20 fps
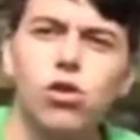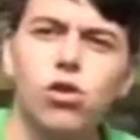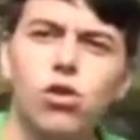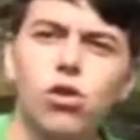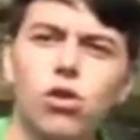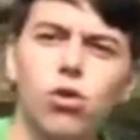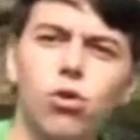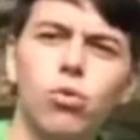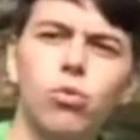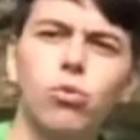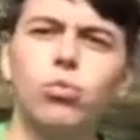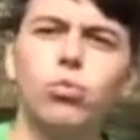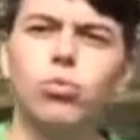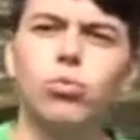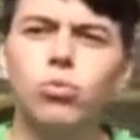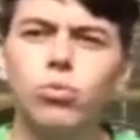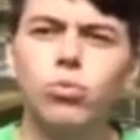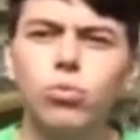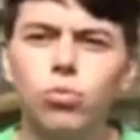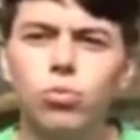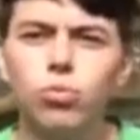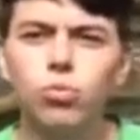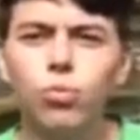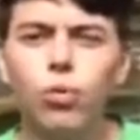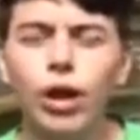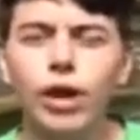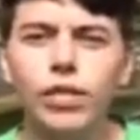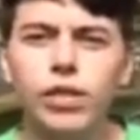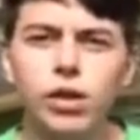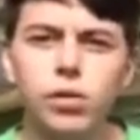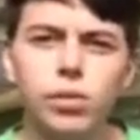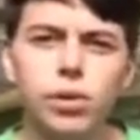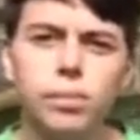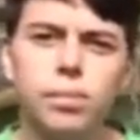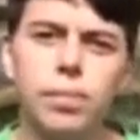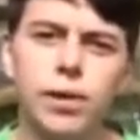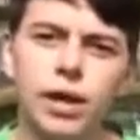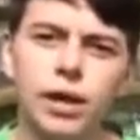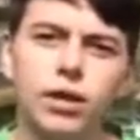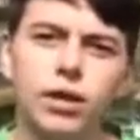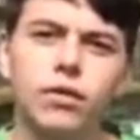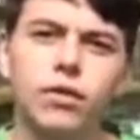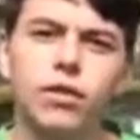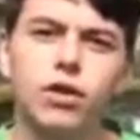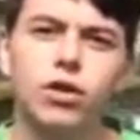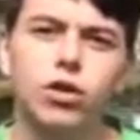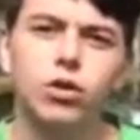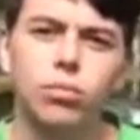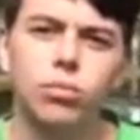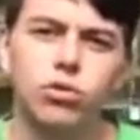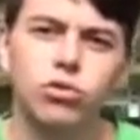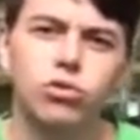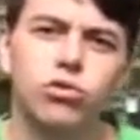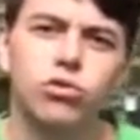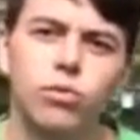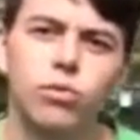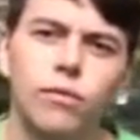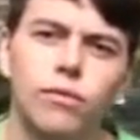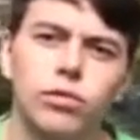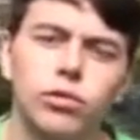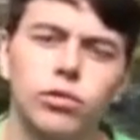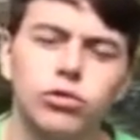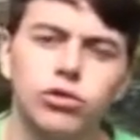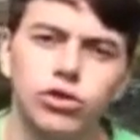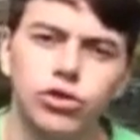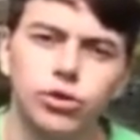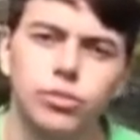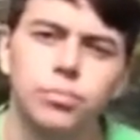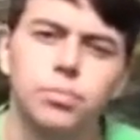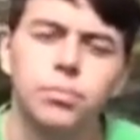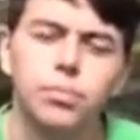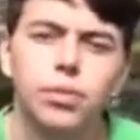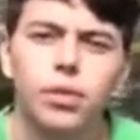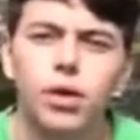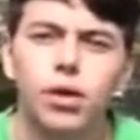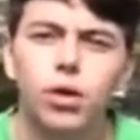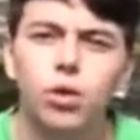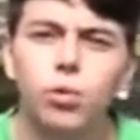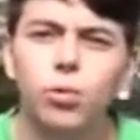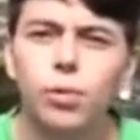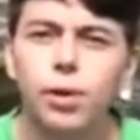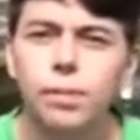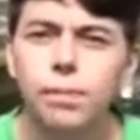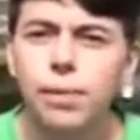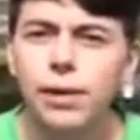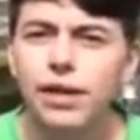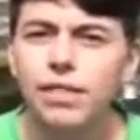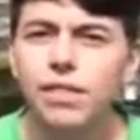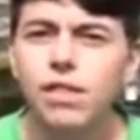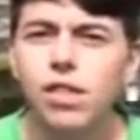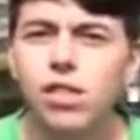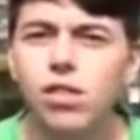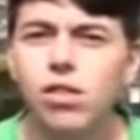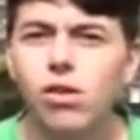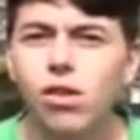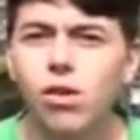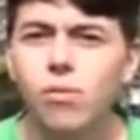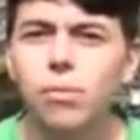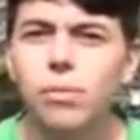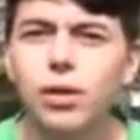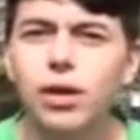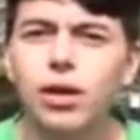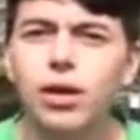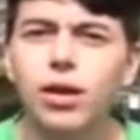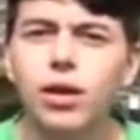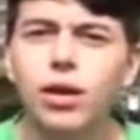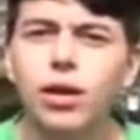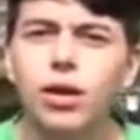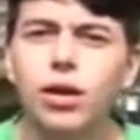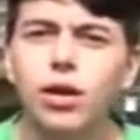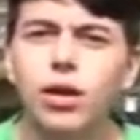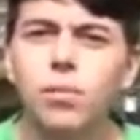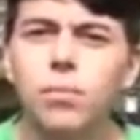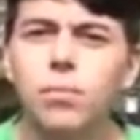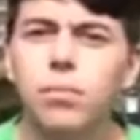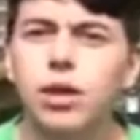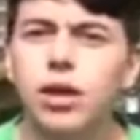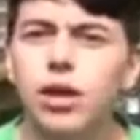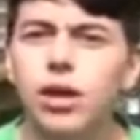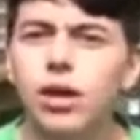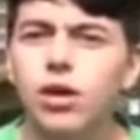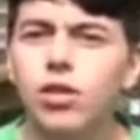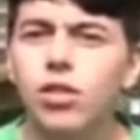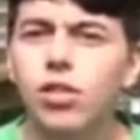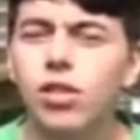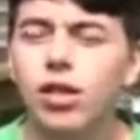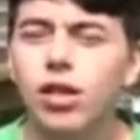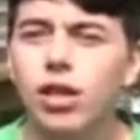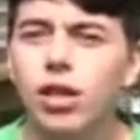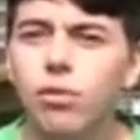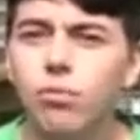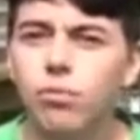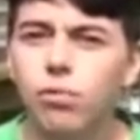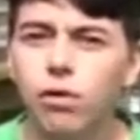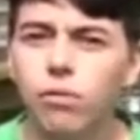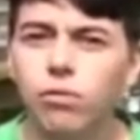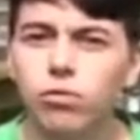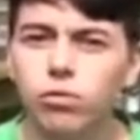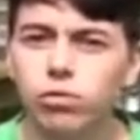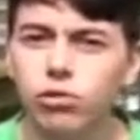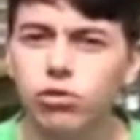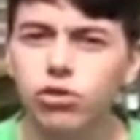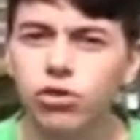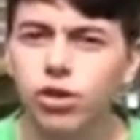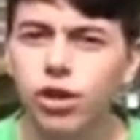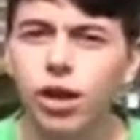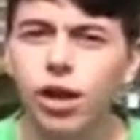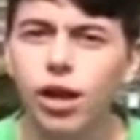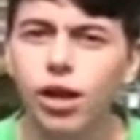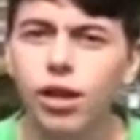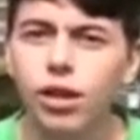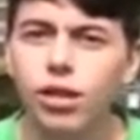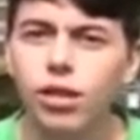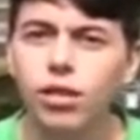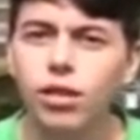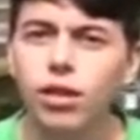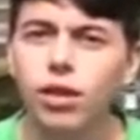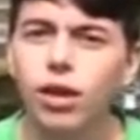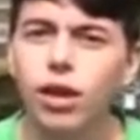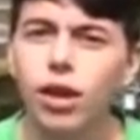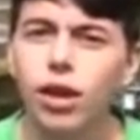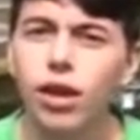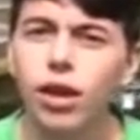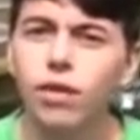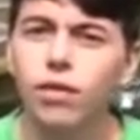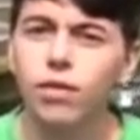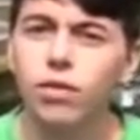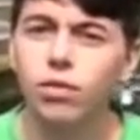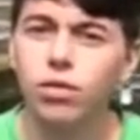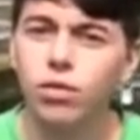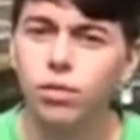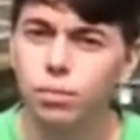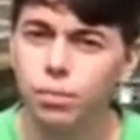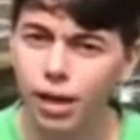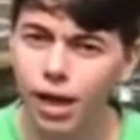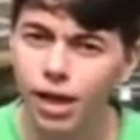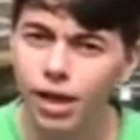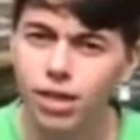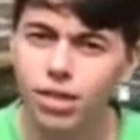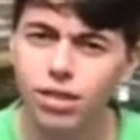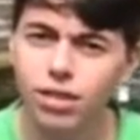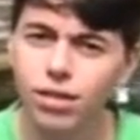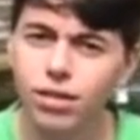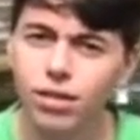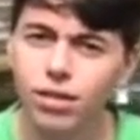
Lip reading: So, why did we pick the commercial revolution? We picked this topic because it revolutionized the past